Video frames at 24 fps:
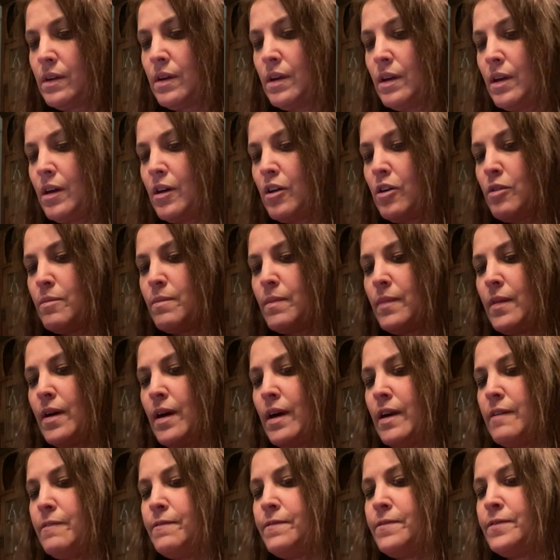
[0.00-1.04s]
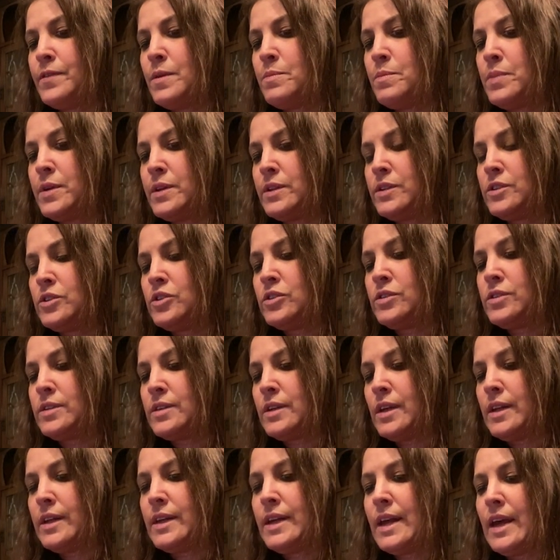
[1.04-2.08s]
I flip it
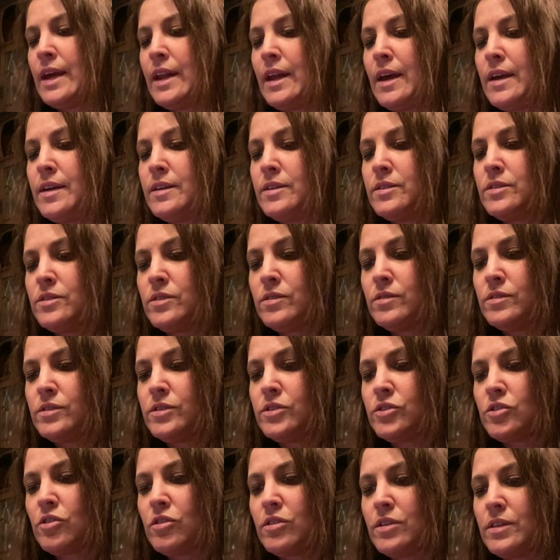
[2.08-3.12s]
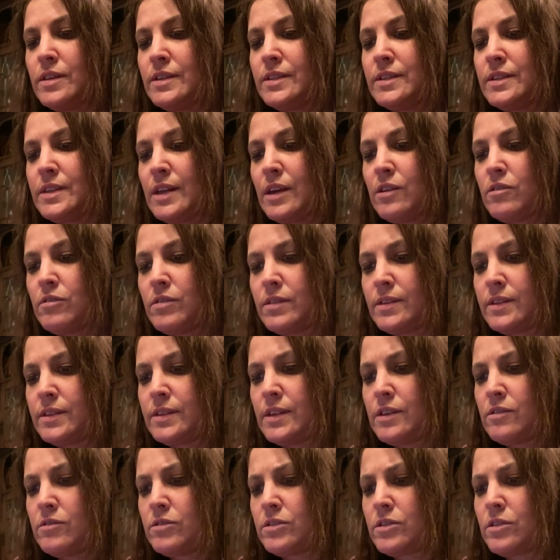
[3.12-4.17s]
and again, I start in the center. The
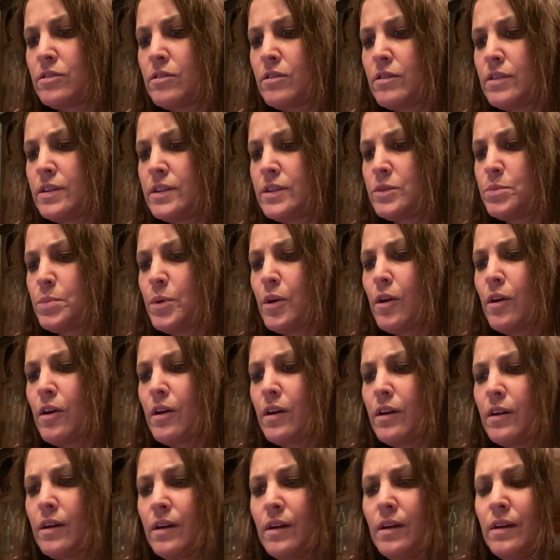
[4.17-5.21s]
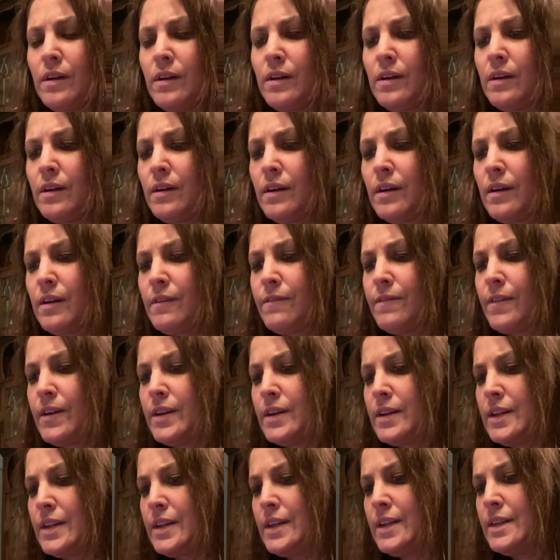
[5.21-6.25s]
center is the hardest part. I
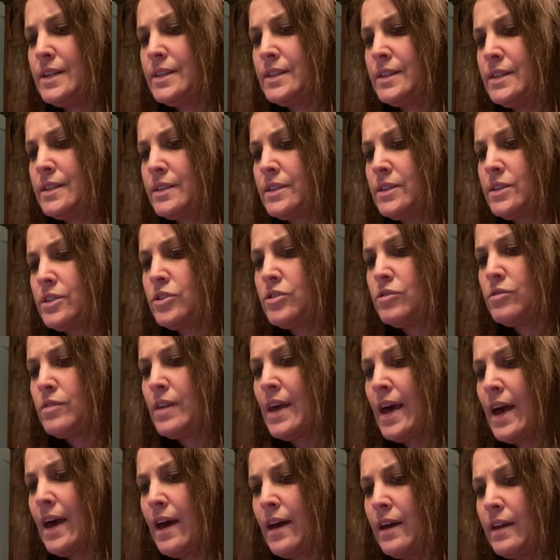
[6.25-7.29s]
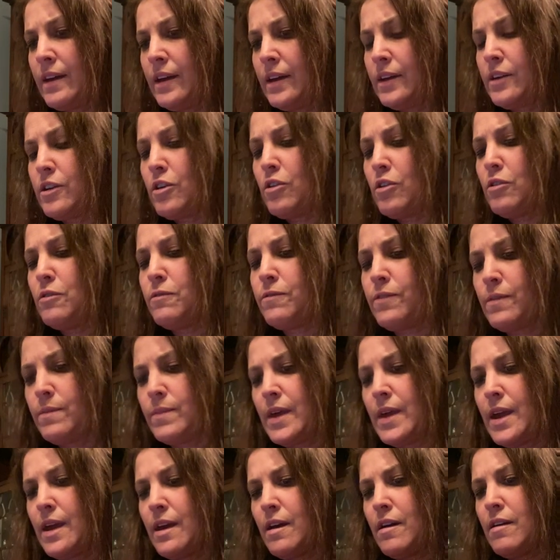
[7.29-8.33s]
find it easiest to do that and go from
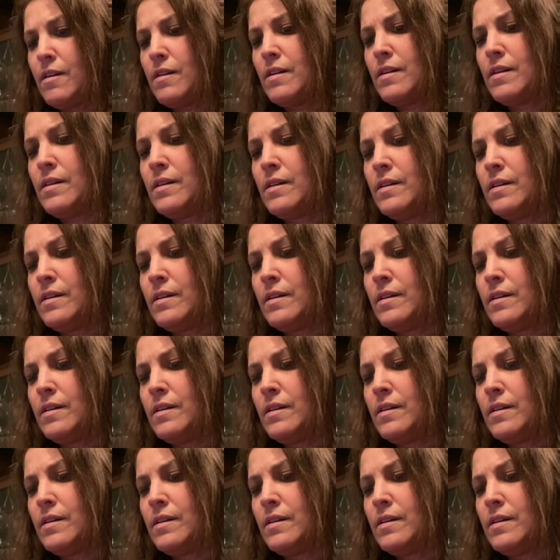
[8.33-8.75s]
there.